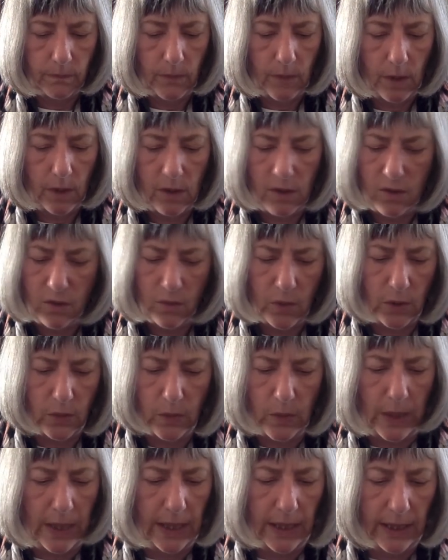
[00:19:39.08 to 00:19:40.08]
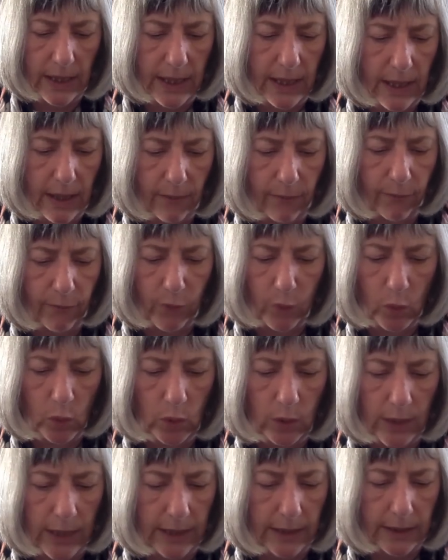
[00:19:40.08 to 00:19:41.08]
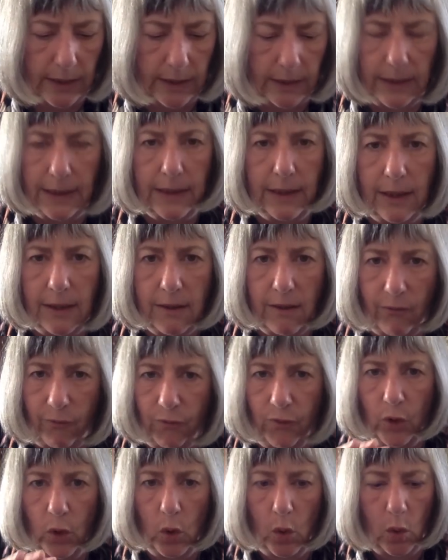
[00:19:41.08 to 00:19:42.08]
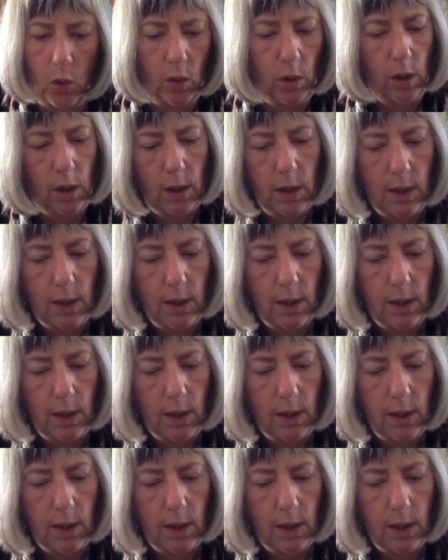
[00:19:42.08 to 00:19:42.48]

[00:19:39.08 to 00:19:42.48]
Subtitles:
It's really it's a full